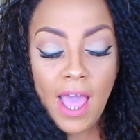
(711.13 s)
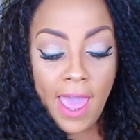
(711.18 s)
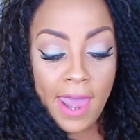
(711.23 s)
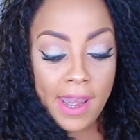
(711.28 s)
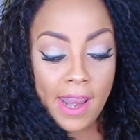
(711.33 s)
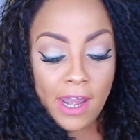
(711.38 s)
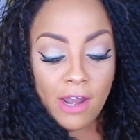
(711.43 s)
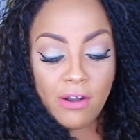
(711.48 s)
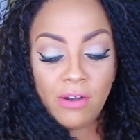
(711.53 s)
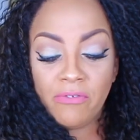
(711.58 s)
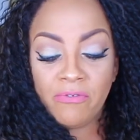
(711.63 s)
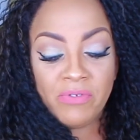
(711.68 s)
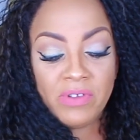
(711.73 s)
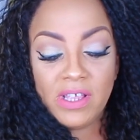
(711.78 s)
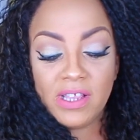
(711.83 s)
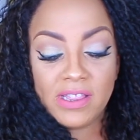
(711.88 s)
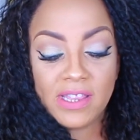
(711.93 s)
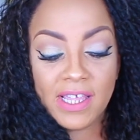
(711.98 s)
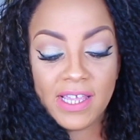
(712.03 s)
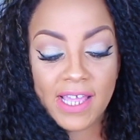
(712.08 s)
And I don't
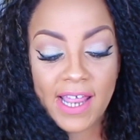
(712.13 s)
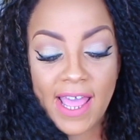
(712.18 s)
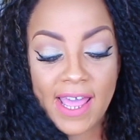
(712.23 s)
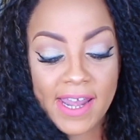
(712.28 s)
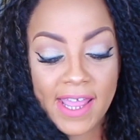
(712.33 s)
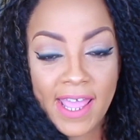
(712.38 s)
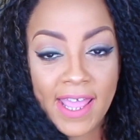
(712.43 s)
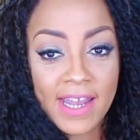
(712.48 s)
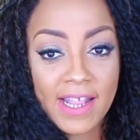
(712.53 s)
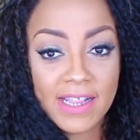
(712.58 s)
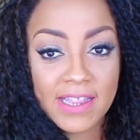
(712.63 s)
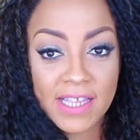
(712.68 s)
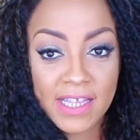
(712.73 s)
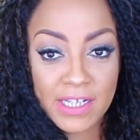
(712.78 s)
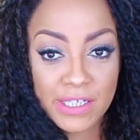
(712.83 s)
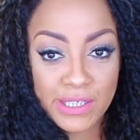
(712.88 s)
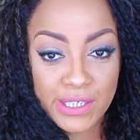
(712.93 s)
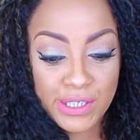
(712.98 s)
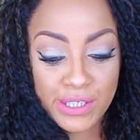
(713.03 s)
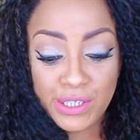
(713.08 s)
really think it had
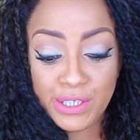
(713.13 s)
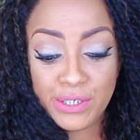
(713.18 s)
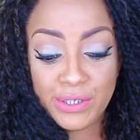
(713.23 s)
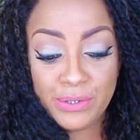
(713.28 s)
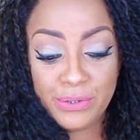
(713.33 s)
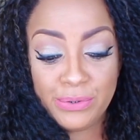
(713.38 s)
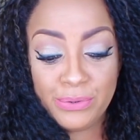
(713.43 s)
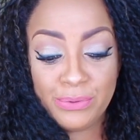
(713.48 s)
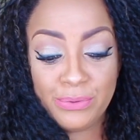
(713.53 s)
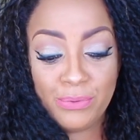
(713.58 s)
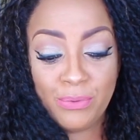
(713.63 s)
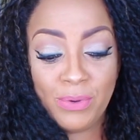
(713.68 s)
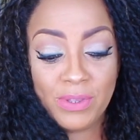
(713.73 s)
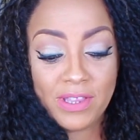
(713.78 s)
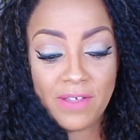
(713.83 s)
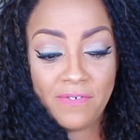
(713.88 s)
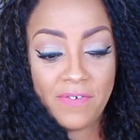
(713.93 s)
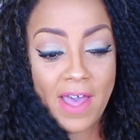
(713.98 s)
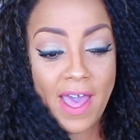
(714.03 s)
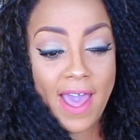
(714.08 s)
anything to do
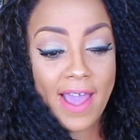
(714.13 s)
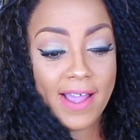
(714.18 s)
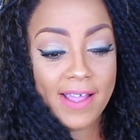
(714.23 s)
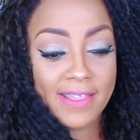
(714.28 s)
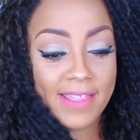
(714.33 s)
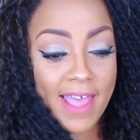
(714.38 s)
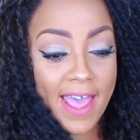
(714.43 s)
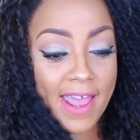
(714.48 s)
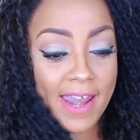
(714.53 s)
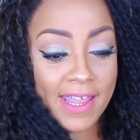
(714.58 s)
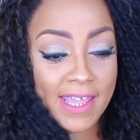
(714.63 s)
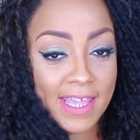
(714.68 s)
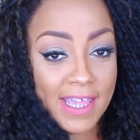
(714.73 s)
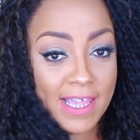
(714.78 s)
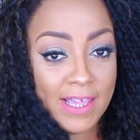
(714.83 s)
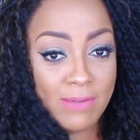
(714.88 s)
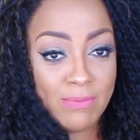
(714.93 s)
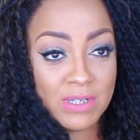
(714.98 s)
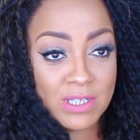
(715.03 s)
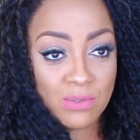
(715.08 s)
with the fact that
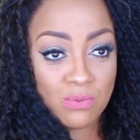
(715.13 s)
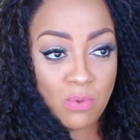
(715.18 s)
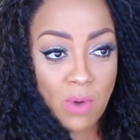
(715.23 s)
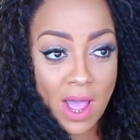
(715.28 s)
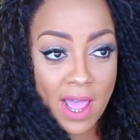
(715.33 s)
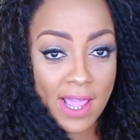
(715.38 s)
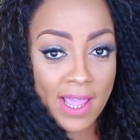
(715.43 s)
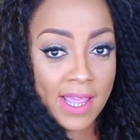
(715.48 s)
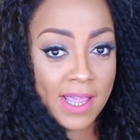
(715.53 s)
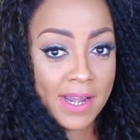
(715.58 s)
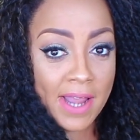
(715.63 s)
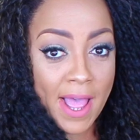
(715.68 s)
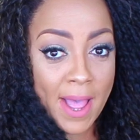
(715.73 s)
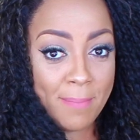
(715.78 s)
he was white and